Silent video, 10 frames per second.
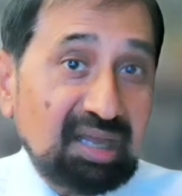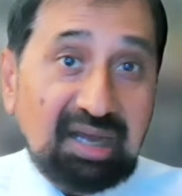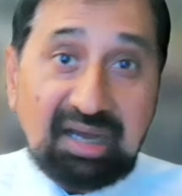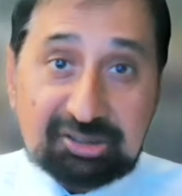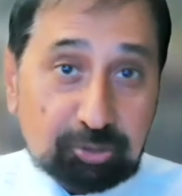
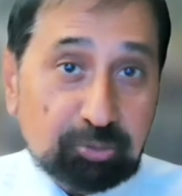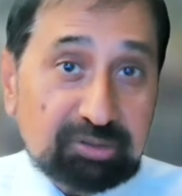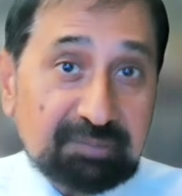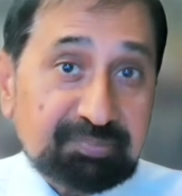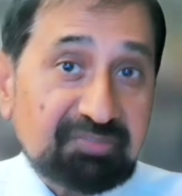And it's good
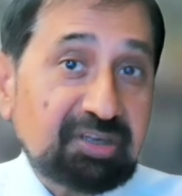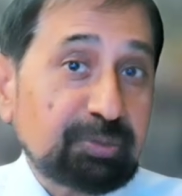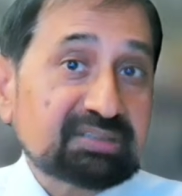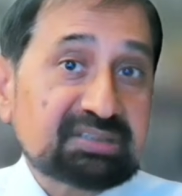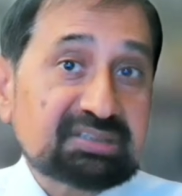if it
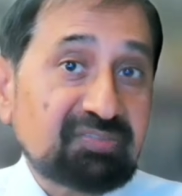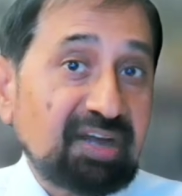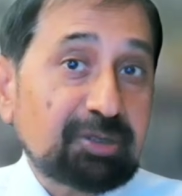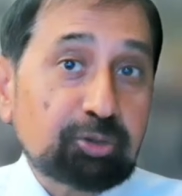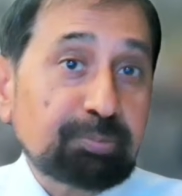raises the
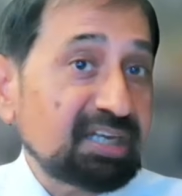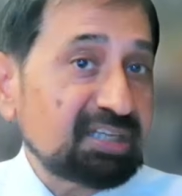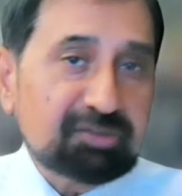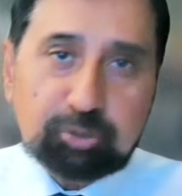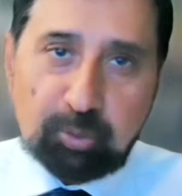value by
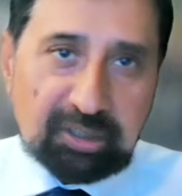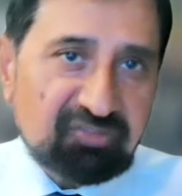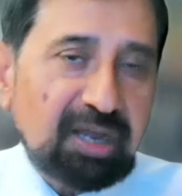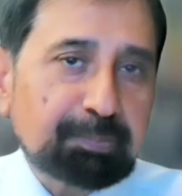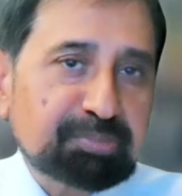even
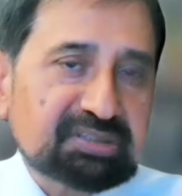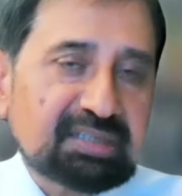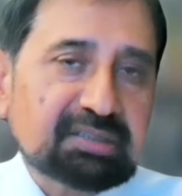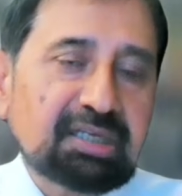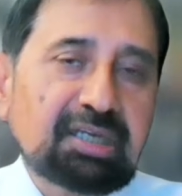
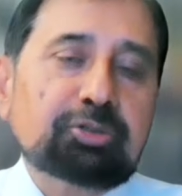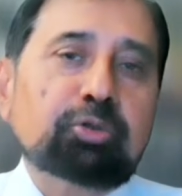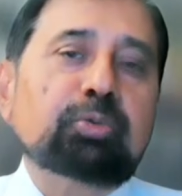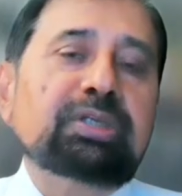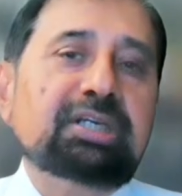25% to
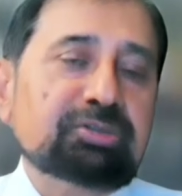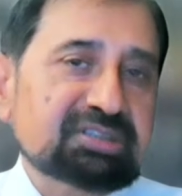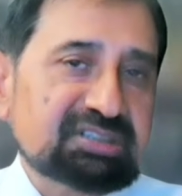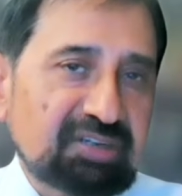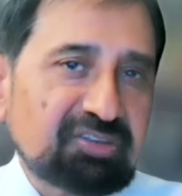
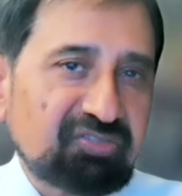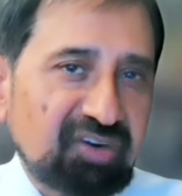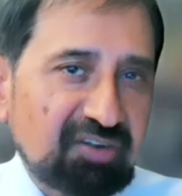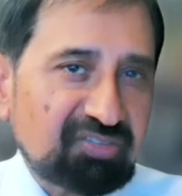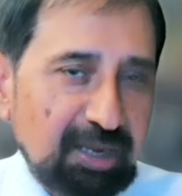
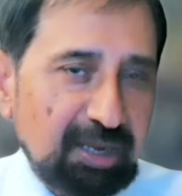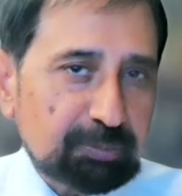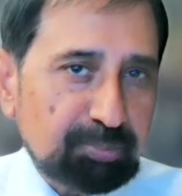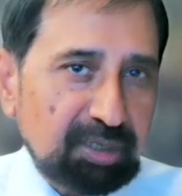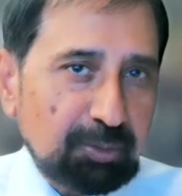
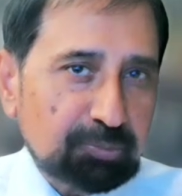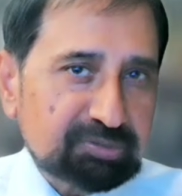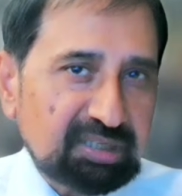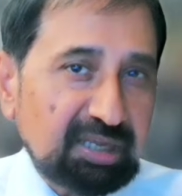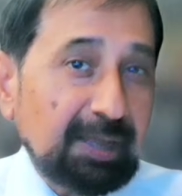£375,000,
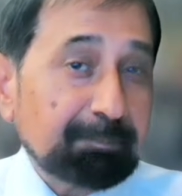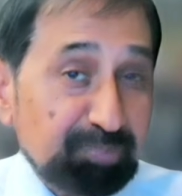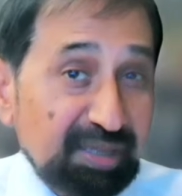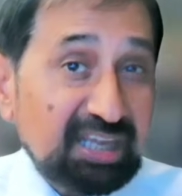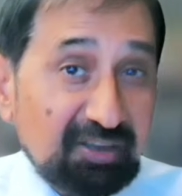
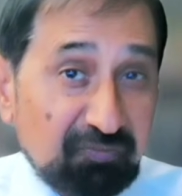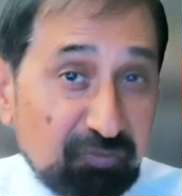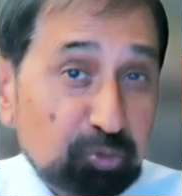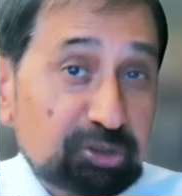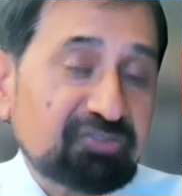making
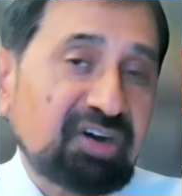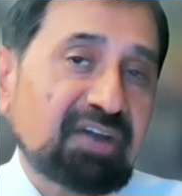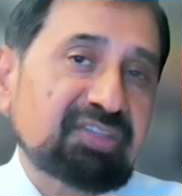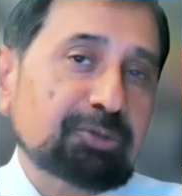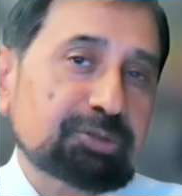
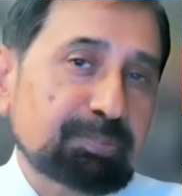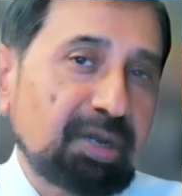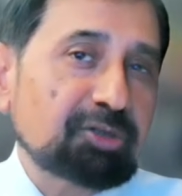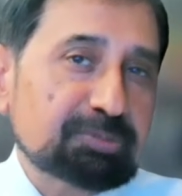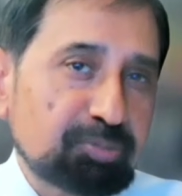
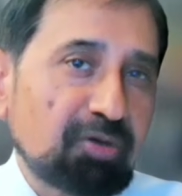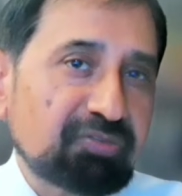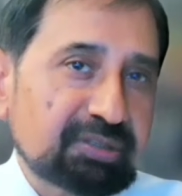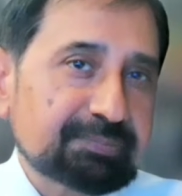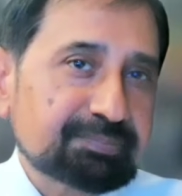£45,000 profit.